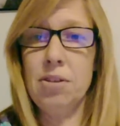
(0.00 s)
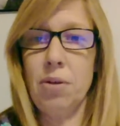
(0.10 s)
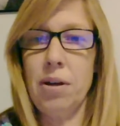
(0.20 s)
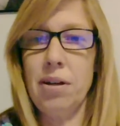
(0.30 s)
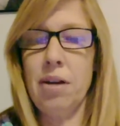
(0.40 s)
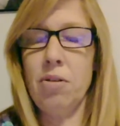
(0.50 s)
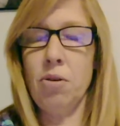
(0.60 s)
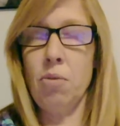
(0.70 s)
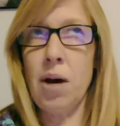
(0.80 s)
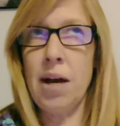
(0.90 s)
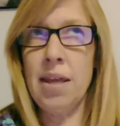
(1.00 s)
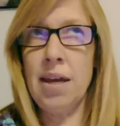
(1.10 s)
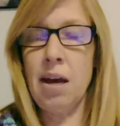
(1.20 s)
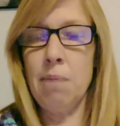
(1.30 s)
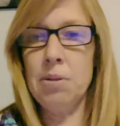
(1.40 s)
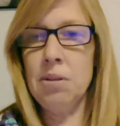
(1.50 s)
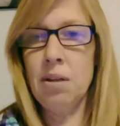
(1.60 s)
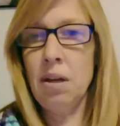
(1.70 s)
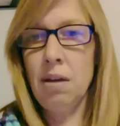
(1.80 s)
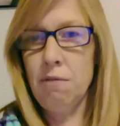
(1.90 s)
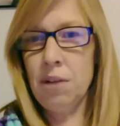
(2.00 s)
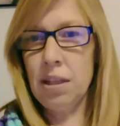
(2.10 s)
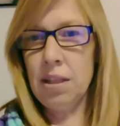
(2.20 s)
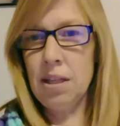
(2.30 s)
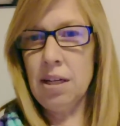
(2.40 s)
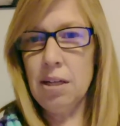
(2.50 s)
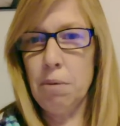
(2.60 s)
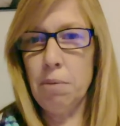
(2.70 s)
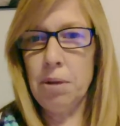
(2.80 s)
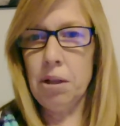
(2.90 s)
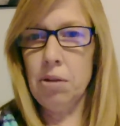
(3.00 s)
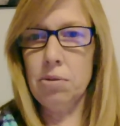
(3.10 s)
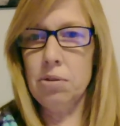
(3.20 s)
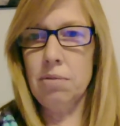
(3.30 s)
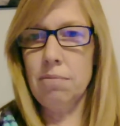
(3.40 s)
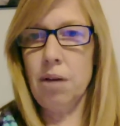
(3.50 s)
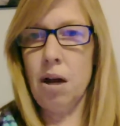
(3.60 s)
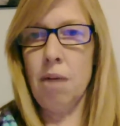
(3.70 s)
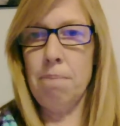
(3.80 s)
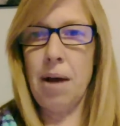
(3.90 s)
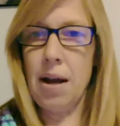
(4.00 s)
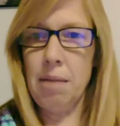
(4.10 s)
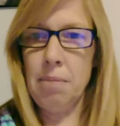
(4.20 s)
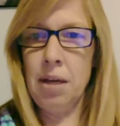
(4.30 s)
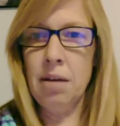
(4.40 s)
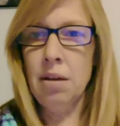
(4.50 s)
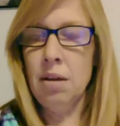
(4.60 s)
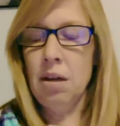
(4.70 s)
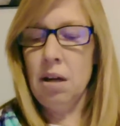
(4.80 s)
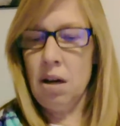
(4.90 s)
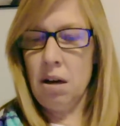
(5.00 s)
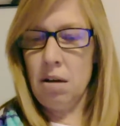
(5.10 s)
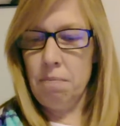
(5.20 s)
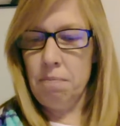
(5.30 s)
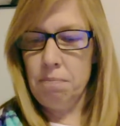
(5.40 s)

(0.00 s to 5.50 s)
So I don't know why they kept feeling the need to put pillows up behind me. Um,